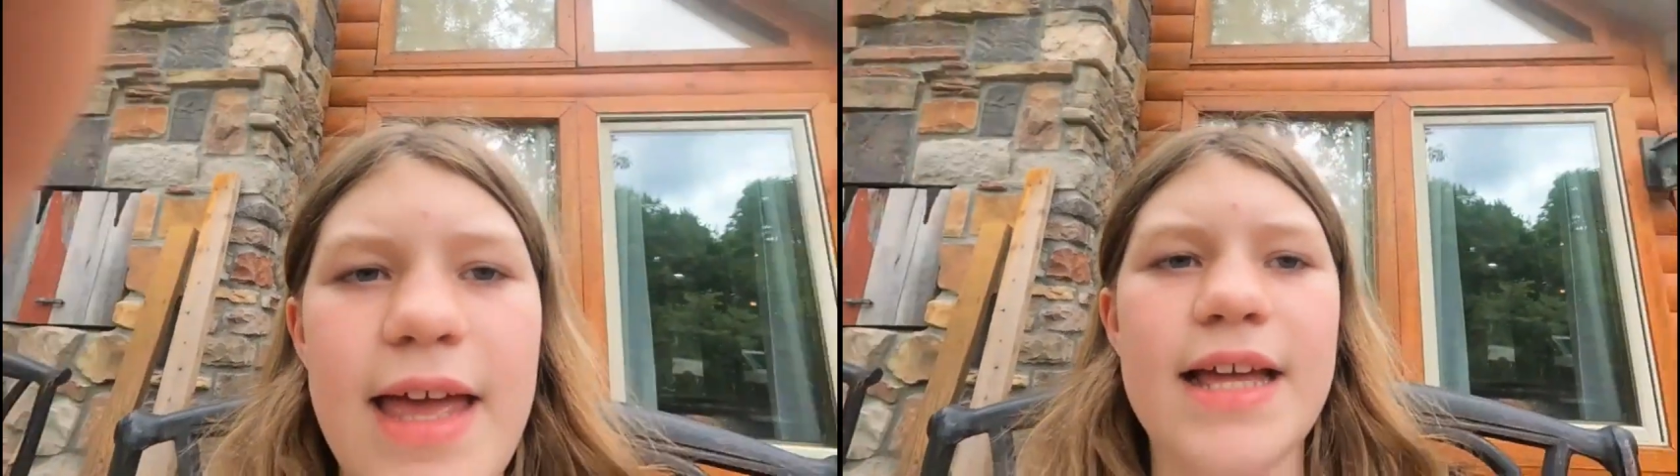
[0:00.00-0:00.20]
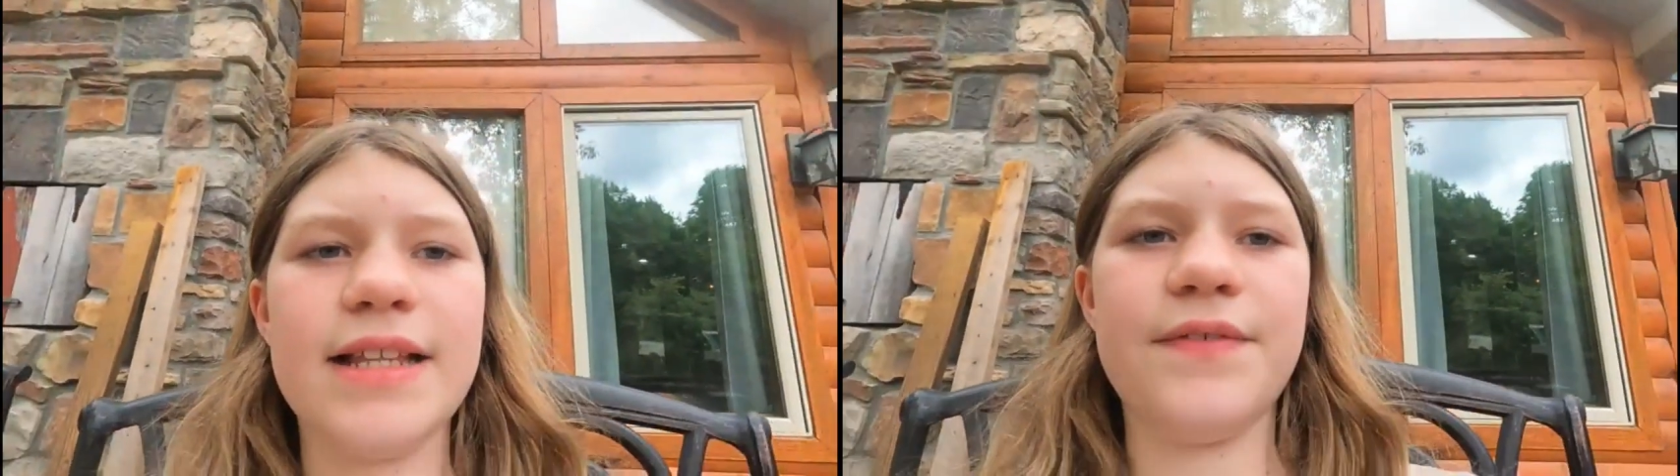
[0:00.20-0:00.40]

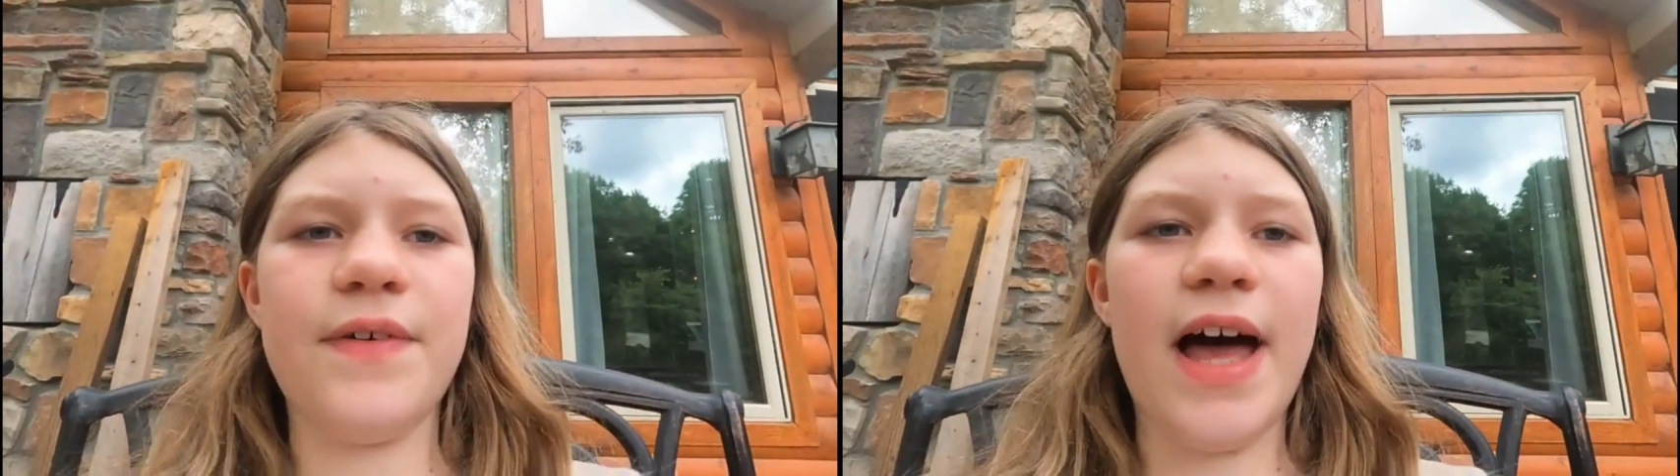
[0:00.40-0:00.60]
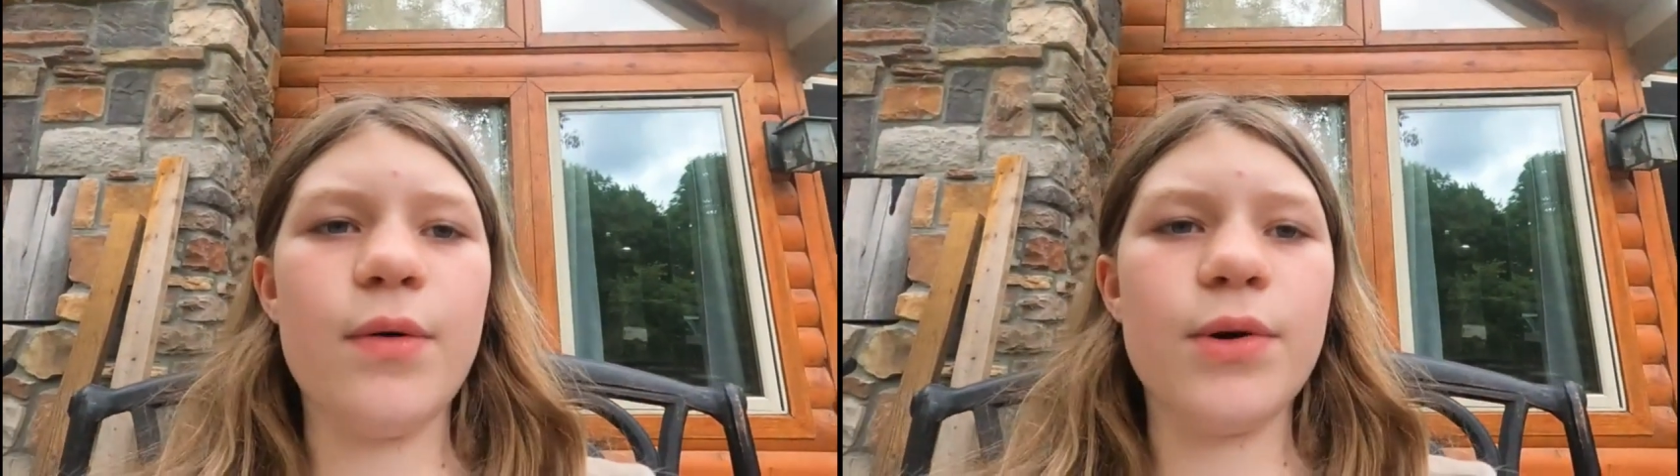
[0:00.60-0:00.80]
And
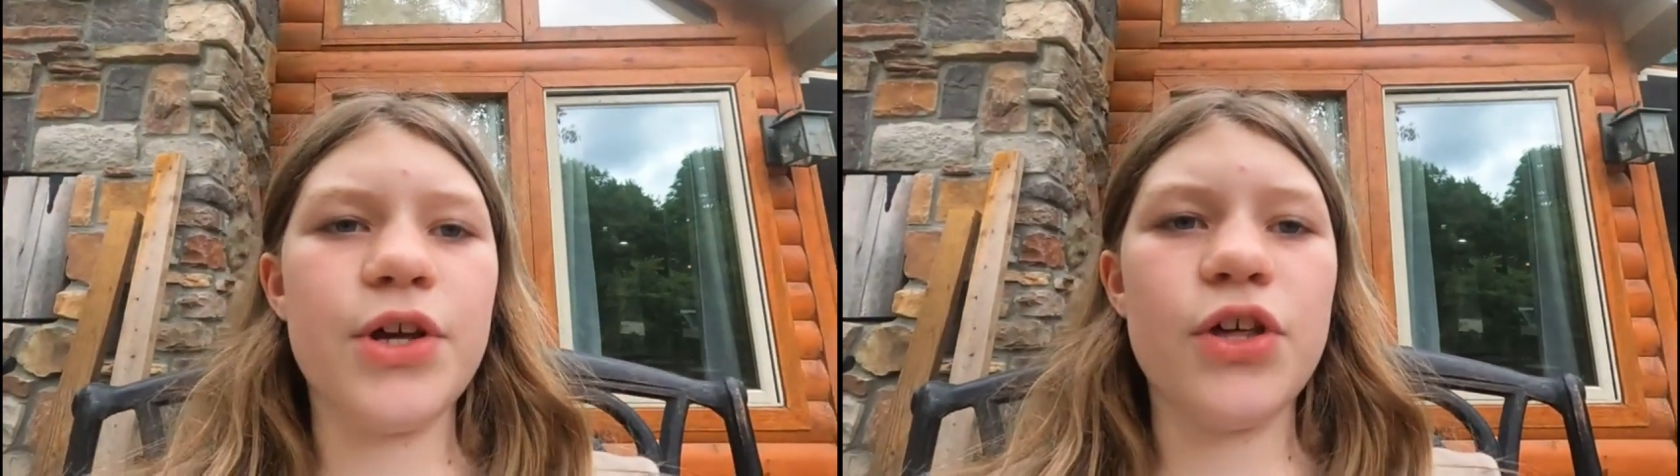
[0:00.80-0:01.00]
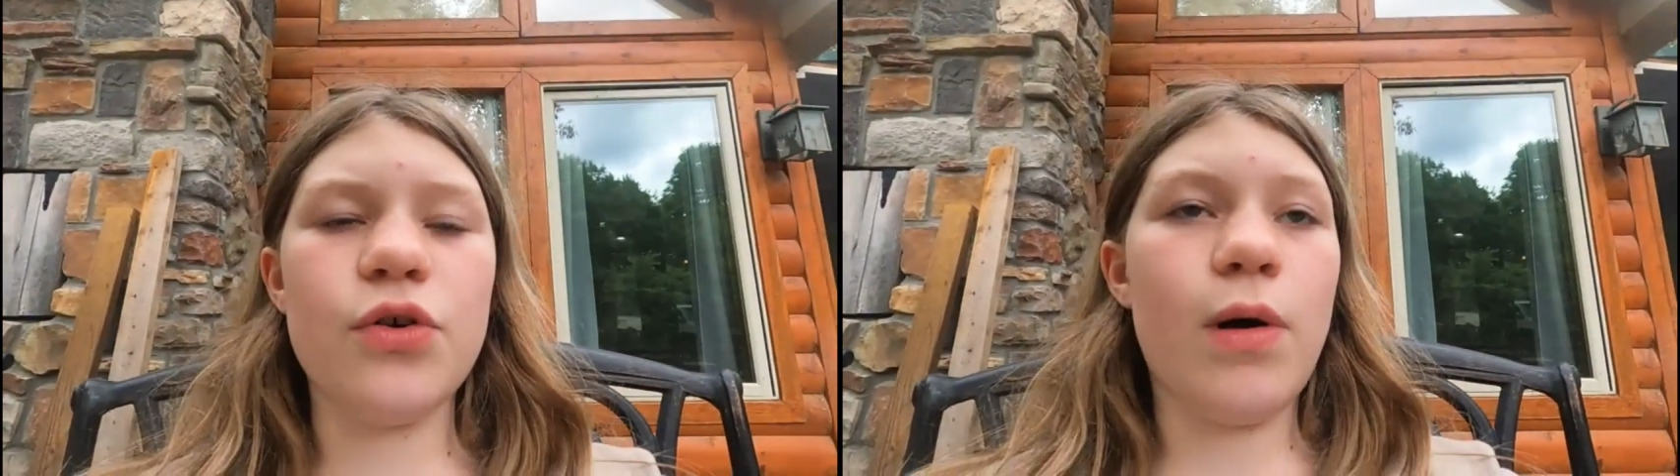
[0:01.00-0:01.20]
if I were
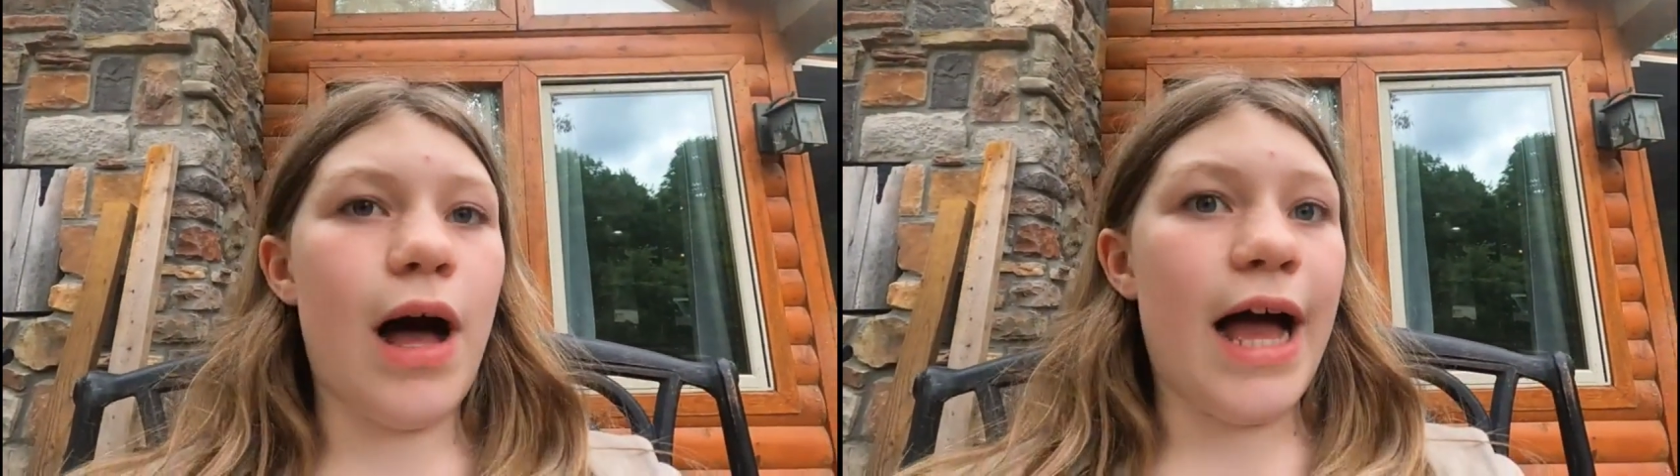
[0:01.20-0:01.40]
you,